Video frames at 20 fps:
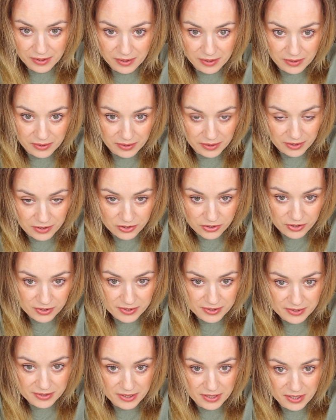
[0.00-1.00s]
you can
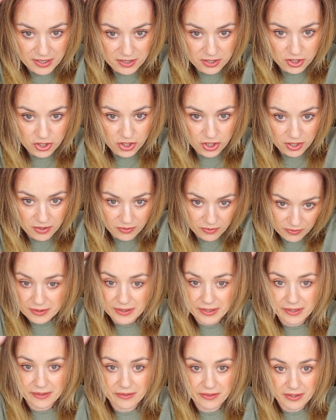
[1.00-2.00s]
just touch
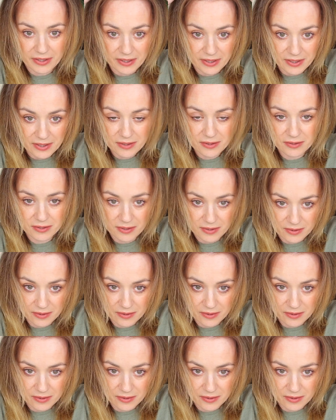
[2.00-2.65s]
like that.